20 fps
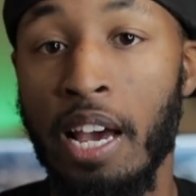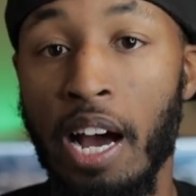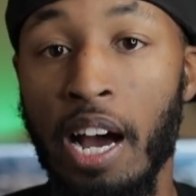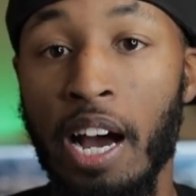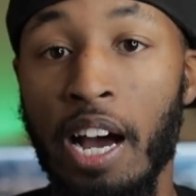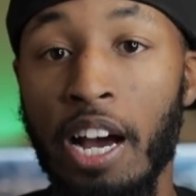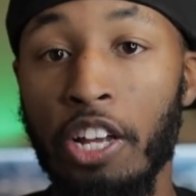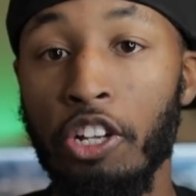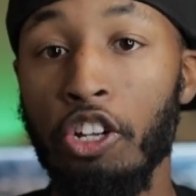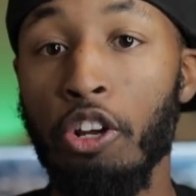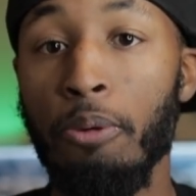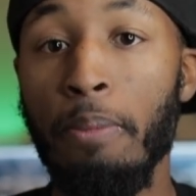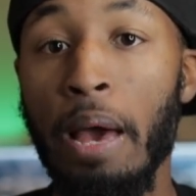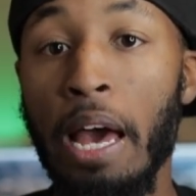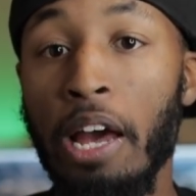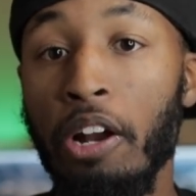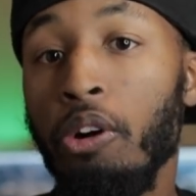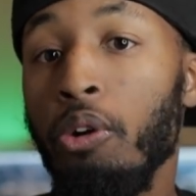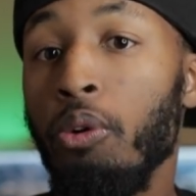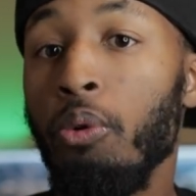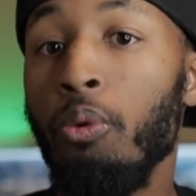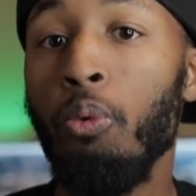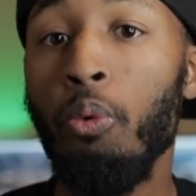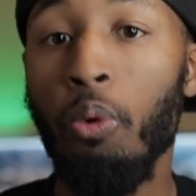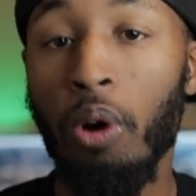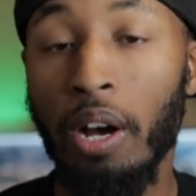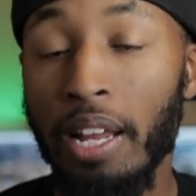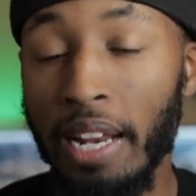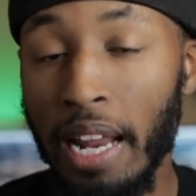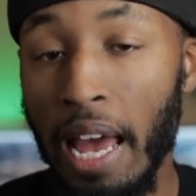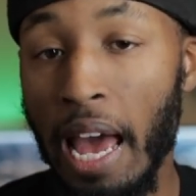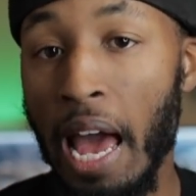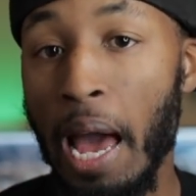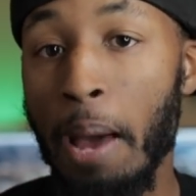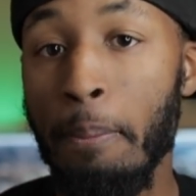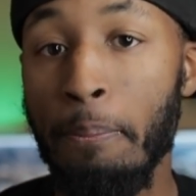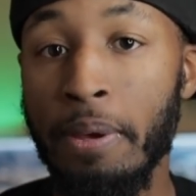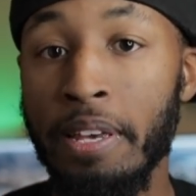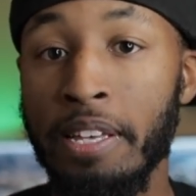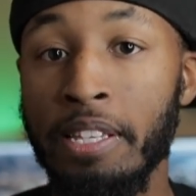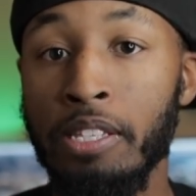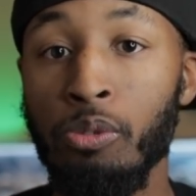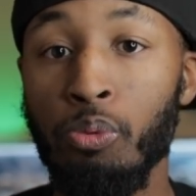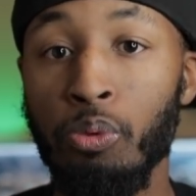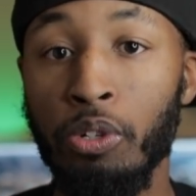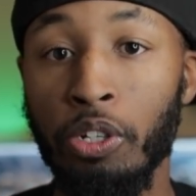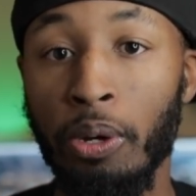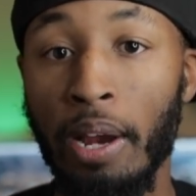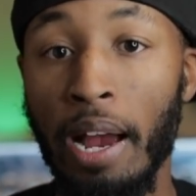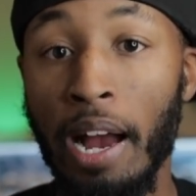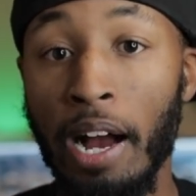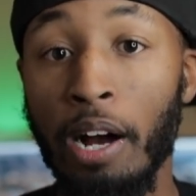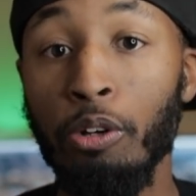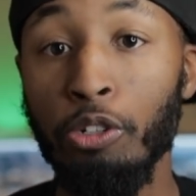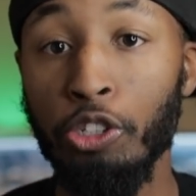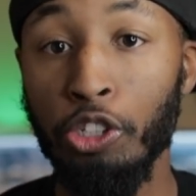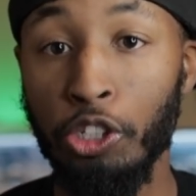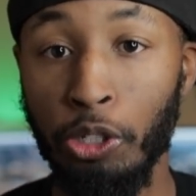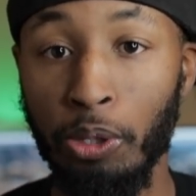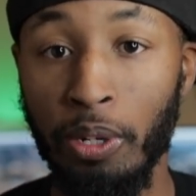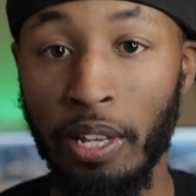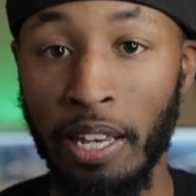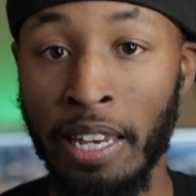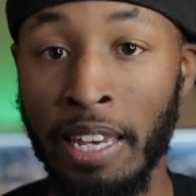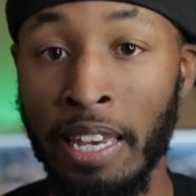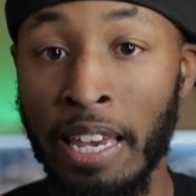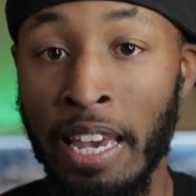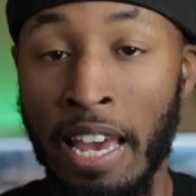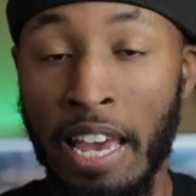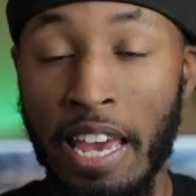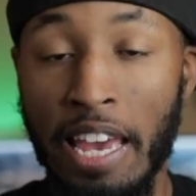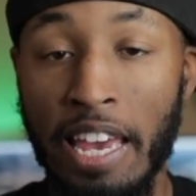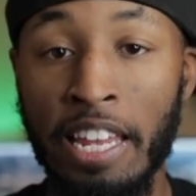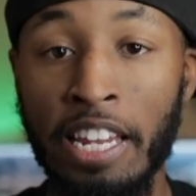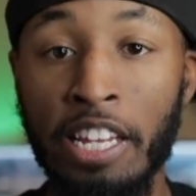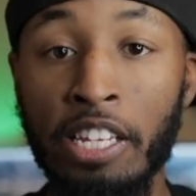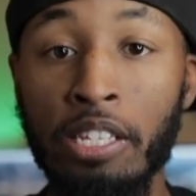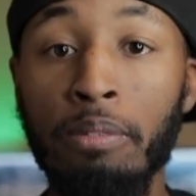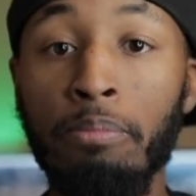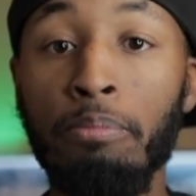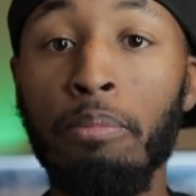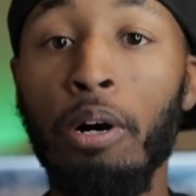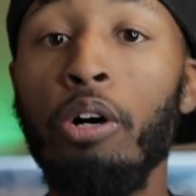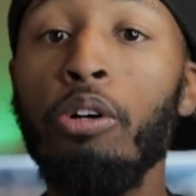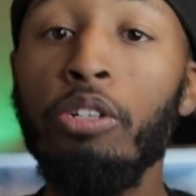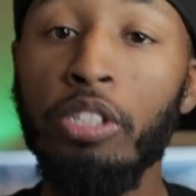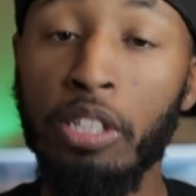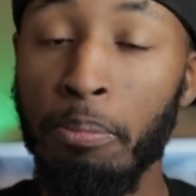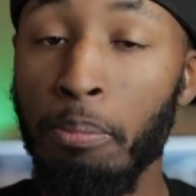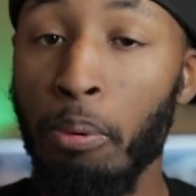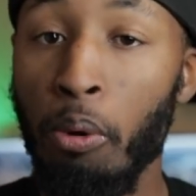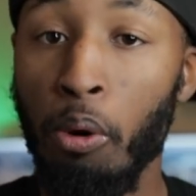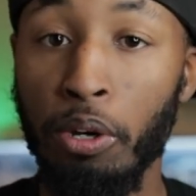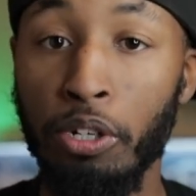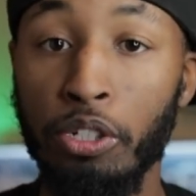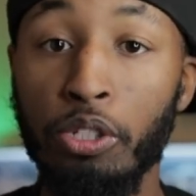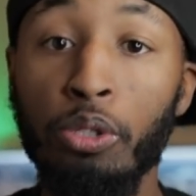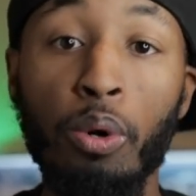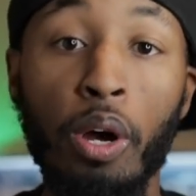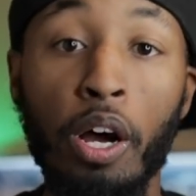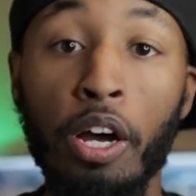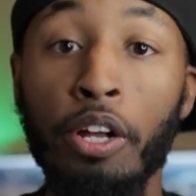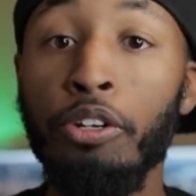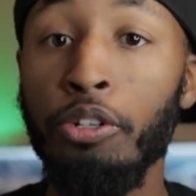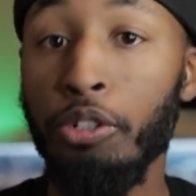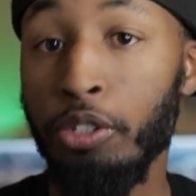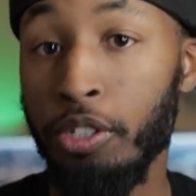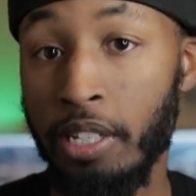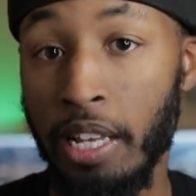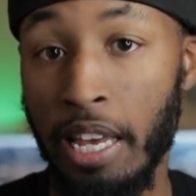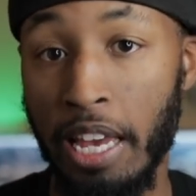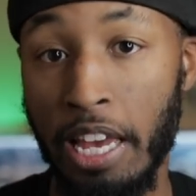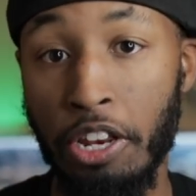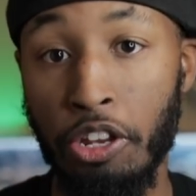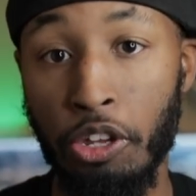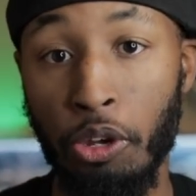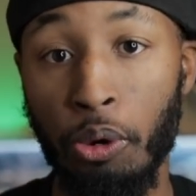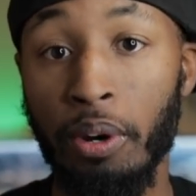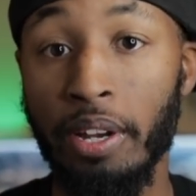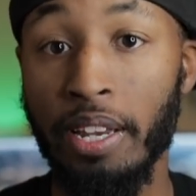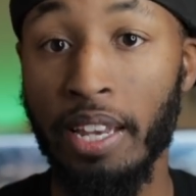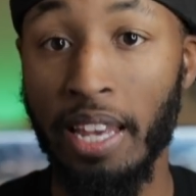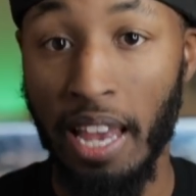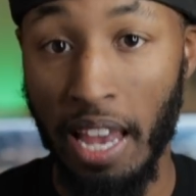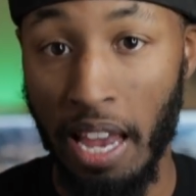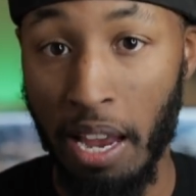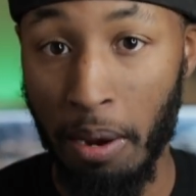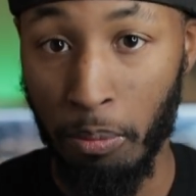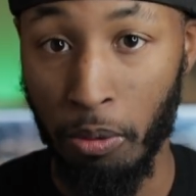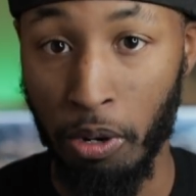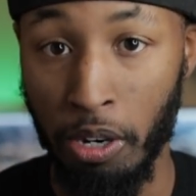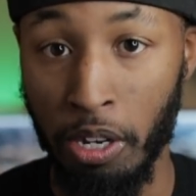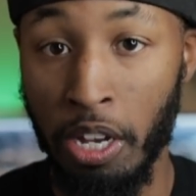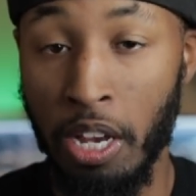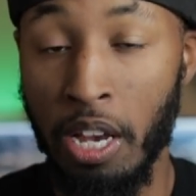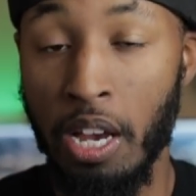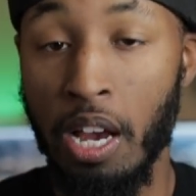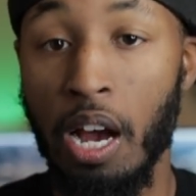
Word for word: Uh, no matter what happens when you're out shooting, it is most important to understand your camera.